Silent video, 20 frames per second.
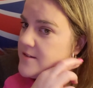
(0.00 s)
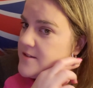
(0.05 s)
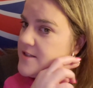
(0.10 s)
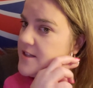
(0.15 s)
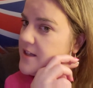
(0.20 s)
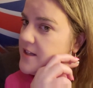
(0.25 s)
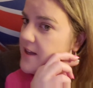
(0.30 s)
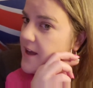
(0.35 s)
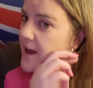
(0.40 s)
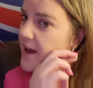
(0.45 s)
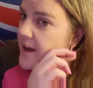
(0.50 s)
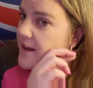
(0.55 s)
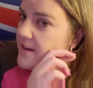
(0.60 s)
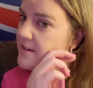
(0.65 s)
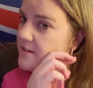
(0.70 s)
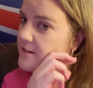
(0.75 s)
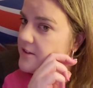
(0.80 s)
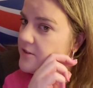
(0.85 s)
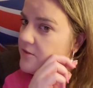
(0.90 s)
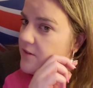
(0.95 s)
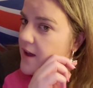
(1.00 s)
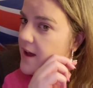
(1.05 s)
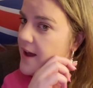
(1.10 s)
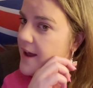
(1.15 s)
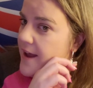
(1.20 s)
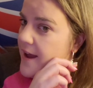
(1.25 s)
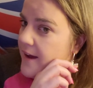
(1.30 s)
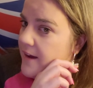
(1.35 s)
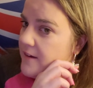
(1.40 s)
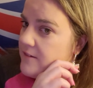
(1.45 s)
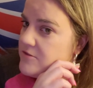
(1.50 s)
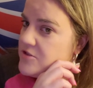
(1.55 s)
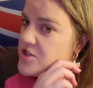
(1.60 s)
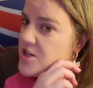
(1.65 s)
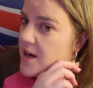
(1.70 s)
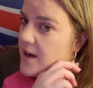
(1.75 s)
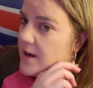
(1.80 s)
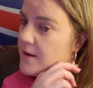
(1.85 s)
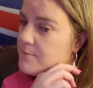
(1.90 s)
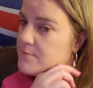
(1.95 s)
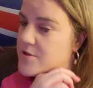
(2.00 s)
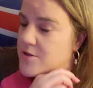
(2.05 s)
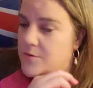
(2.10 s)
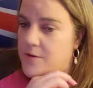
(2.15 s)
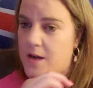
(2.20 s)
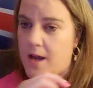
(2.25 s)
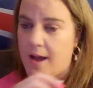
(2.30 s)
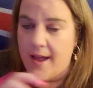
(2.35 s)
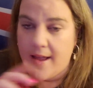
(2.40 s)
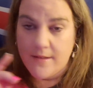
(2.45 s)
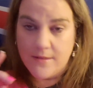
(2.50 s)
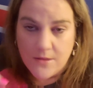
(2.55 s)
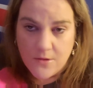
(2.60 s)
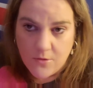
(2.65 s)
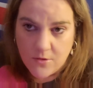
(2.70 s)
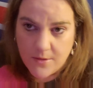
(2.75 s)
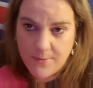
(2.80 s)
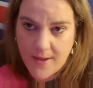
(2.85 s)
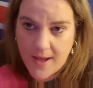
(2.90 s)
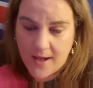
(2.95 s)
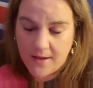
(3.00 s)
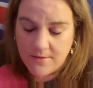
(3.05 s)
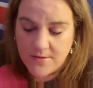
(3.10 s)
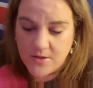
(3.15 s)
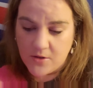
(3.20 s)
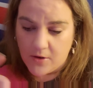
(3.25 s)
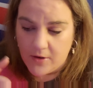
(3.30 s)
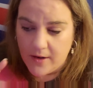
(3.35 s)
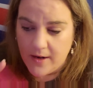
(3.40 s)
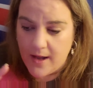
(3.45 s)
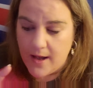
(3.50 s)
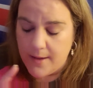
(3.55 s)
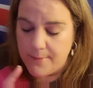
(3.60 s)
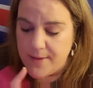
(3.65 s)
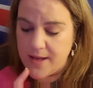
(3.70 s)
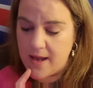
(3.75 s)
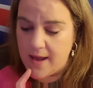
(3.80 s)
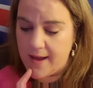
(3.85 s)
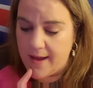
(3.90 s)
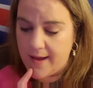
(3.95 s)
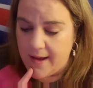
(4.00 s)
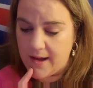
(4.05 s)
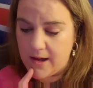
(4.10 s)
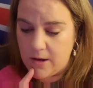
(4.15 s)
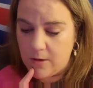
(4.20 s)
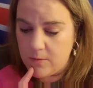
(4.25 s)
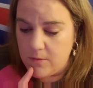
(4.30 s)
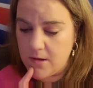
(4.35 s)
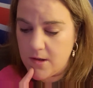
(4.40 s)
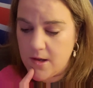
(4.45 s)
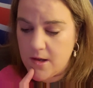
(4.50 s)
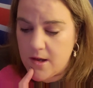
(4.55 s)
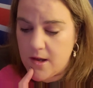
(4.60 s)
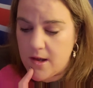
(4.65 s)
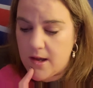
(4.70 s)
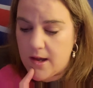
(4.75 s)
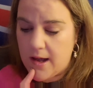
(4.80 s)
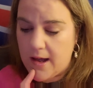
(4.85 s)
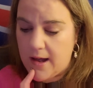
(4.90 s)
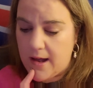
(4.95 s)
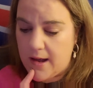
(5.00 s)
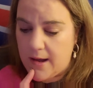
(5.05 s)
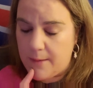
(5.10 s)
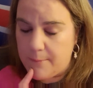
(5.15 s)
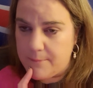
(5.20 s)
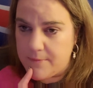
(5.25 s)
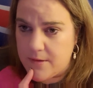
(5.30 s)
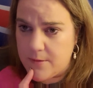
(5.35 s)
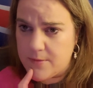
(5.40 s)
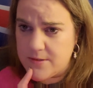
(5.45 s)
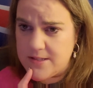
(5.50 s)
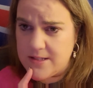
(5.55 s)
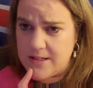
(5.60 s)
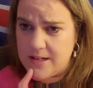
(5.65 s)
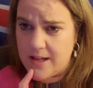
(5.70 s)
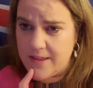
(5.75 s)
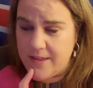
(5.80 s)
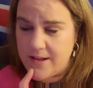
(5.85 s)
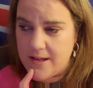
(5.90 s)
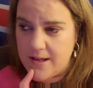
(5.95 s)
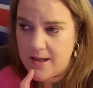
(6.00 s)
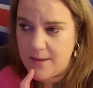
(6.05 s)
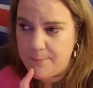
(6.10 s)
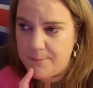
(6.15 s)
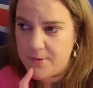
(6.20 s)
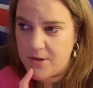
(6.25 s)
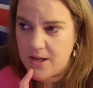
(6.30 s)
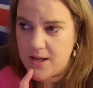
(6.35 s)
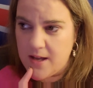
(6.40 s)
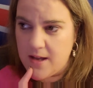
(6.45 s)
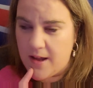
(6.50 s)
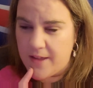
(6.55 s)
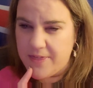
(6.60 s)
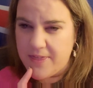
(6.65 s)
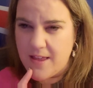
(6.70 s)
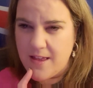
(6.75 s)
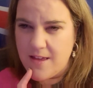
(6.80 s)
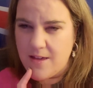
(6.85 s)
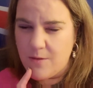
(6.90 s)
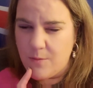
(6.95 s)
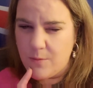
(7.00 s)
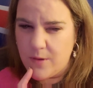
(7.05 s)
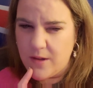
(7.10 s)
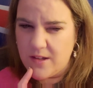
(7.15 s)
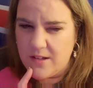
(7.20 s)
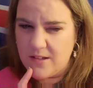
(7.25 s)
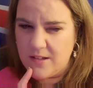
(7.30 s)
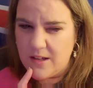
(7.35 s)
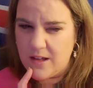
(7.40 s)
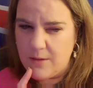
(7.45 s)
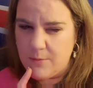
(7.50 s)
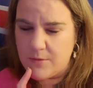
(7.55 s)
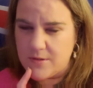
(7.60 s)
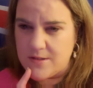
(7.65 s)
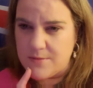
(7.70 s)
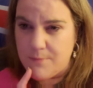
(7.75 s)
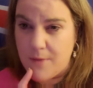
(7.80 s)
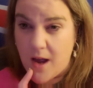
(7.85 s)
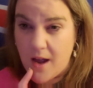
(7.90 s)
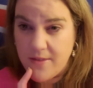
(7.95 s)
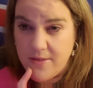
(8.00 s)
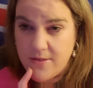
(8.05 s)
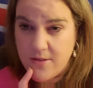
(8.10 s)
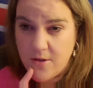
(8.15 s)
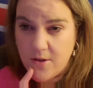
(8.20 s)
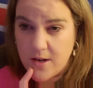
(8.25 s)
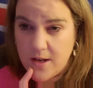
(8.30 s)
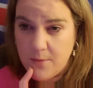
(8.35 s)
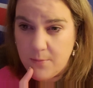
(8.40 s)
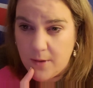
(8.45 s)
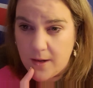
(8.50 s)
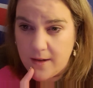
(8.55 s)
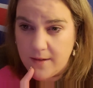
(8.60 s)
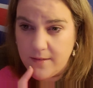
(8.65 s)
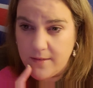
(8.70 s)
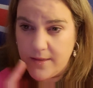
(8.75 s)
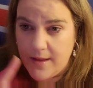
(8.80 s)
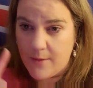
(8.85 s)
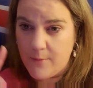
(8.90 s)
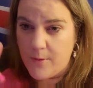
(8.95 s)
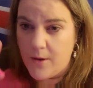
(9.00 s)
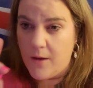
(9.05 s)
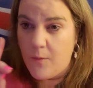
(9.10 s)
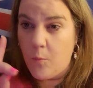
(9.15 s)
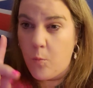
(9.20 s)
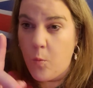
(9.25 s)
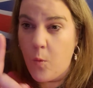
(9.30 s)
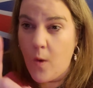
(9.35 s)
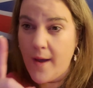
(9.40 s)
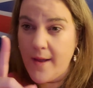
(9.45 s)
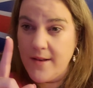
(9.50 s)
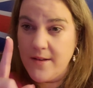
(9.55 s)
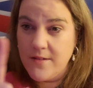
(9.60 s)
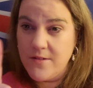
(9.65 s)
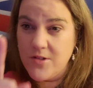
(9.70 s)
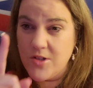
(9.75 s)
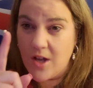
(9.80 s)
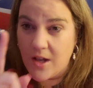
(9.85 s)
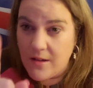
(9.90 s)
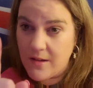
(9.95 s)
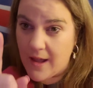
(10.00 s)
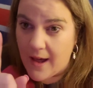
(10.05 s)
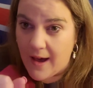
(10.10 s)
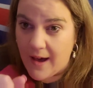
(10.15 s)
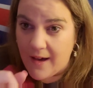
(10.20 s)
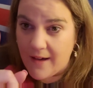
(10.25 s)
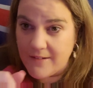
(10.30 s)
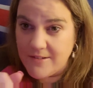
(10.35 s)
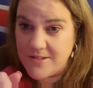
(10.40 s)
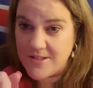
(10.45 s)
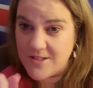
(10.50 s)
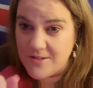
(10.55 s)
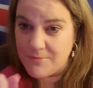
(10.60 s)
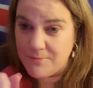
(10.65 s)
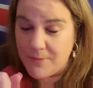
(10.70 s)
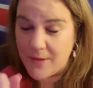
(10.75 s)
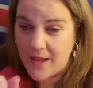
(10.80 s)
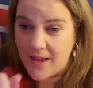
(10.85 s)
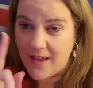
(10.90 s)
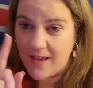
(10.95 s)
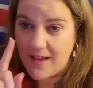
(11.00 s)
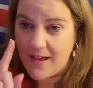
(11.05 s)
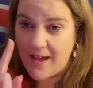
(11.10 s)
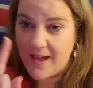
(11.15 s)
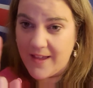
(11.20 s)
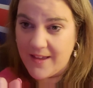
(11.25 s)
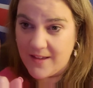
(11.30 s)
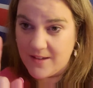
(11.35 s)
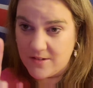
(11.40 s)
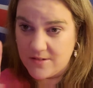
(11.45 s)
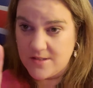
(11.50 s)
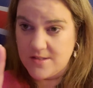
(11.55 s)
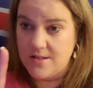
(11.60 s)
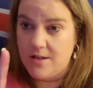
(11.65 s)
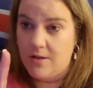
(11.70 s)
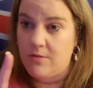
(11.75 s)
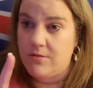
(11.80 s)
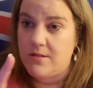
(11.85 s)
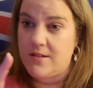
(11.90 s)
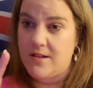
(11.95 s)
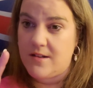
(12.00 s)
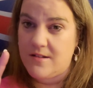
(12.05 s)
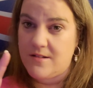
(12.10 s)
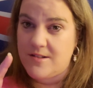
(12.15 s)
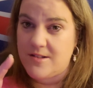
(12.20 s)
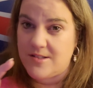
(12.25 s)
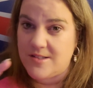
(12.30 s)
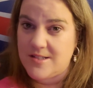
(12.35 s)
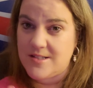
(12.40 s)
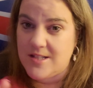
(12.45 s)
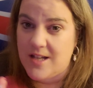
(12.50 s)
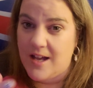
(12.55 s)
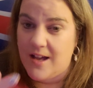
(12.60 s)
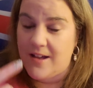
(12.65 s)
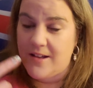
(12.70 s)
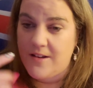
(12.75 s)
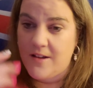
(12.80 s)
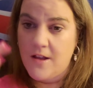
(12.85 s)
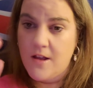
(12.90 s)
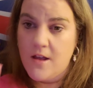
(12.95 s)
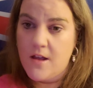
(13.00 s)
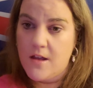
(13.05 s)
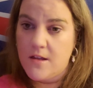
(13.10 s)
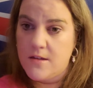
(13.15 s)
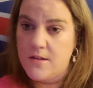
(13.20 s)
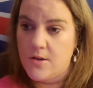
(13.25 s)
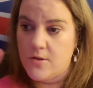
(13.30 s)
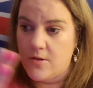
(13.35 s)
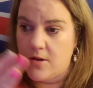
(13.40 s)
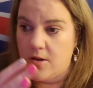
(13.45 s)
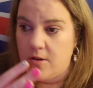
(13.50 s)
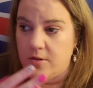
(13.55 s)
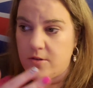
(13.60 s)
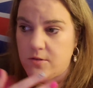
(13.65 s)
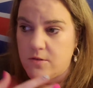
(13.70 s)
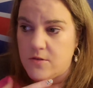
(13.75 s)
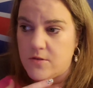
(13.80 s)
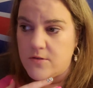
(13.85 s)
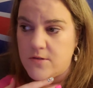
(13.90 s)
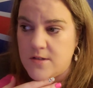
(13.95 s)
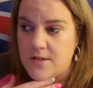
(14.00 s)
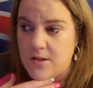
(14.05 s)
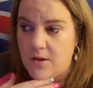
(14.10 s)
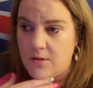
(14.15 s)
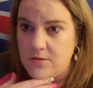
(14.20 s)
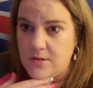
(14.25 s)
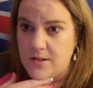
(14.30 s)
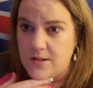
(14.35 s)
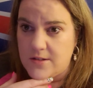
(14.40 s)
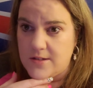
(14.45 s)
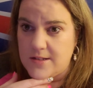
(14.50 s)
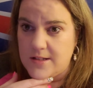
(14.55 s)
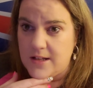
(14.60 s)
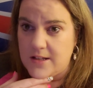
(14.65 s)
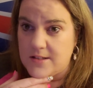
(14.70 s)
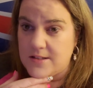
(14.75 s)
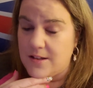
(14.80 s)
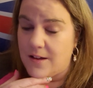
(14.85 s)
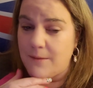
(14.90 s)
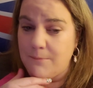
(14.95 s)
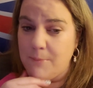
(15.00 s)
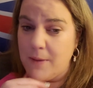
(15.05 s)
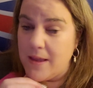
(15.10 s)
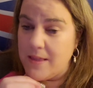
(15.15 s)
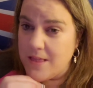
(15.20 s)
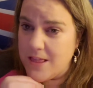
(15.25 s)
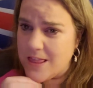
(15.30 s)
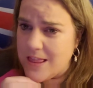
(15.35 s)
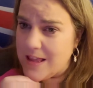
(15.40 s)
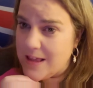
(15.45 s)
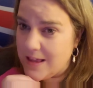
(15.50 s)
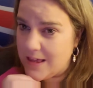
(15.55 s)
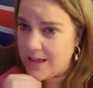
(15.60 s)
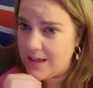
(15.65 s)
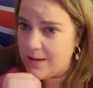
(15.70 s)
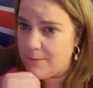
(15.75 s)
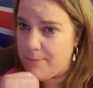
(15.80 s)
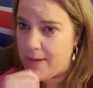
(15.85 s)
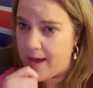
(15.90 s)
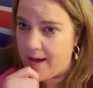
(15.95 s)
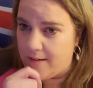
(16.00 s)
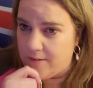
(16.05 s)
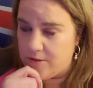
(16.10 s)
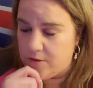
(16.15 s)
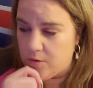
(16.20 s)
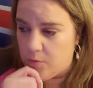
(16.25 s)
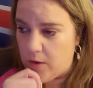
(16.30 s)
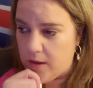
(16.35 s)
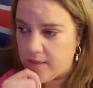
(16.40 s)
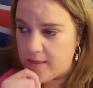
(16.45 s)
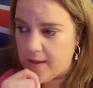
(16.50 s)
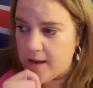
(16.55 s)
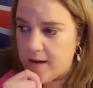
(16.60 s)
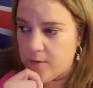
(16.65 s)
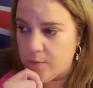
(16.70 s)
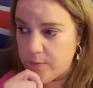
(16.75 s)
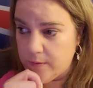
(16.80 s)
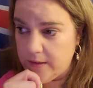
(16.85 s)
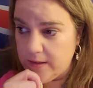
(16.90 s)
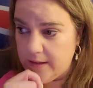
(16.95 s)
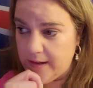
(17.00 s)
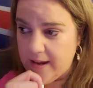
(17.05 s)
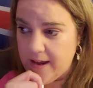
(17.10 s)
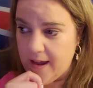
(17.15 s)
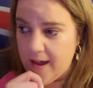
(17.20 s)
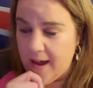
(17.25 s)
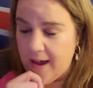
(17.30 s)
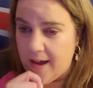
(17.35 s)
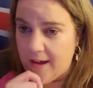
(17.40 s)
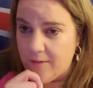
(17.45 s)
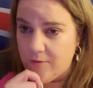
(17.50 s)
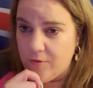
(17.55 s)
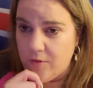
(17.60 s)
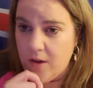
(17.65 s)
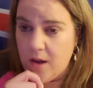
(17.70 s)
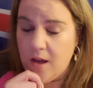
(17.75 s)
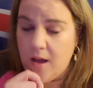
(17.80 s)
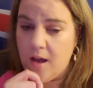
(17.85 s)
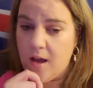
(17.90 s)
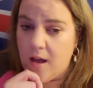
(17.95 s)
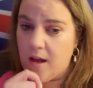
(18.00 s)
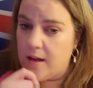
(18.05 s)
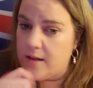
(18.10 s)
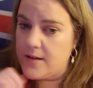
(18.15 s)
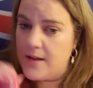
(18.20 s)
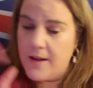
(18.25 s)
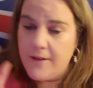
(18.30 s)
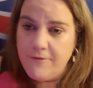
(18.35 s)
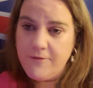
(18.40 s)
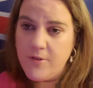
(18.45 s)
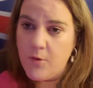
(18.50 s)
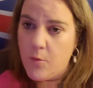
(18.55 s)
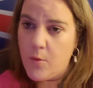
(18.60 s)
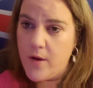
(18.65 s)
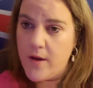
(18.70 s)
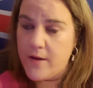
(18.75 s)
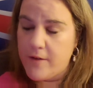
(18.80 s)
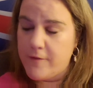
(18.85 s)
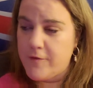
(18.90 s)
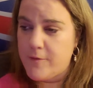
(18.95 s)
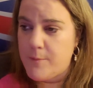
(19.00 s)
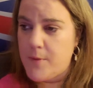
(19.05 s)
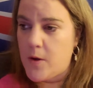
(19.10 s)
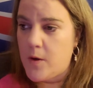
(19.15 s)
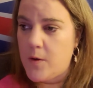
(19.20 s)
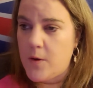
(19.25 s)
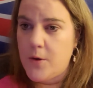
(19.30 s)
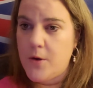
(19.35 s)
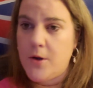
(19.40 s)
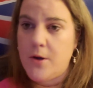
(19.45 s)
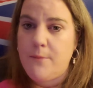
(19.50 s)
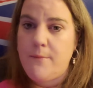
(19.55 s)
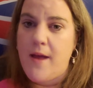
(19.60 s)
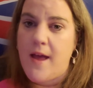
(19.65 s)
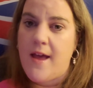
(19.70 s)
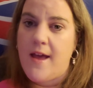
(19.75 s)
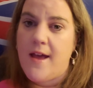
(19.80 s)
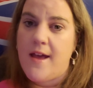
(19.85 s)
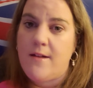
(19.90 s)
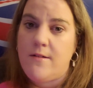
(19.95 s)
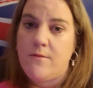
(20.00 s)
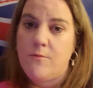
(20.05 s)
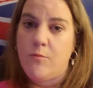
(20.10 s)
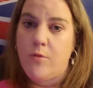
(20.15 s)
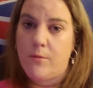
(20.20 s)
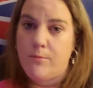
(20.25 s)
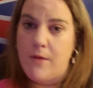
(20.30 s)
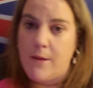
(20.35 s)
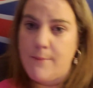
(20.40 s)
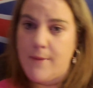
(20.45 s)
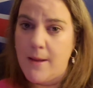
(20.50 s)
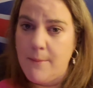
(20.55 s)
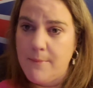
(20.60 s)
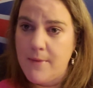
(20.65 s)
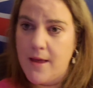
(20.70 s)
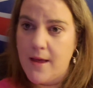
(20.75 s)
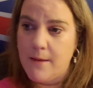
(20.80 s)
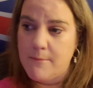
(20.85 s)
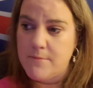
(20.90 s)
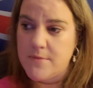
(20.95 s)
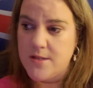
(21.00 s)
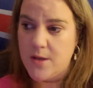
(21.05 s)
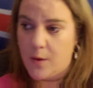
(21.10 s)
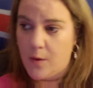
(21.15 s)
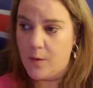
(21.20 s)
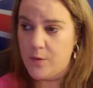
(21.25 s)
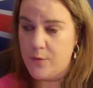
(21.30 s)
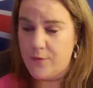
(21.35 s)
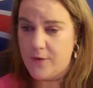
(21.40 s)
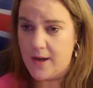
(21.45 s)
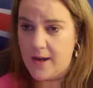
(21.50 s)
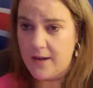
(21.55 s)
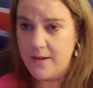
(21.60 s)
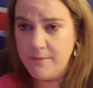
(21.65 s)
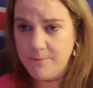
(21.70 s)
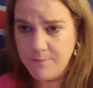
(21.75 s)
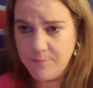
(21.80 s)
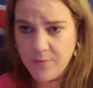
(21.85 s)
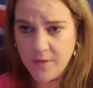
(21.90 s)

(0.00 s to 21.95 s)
did add a little owl charm to it. I had thought about origami owl. Um, there was another company, I think it were it was my 31. They were one dollar to be a consultant to start your own consultancy. So I've been thinking about doing that. I really have. I'd love to work from home and when my mum comes over,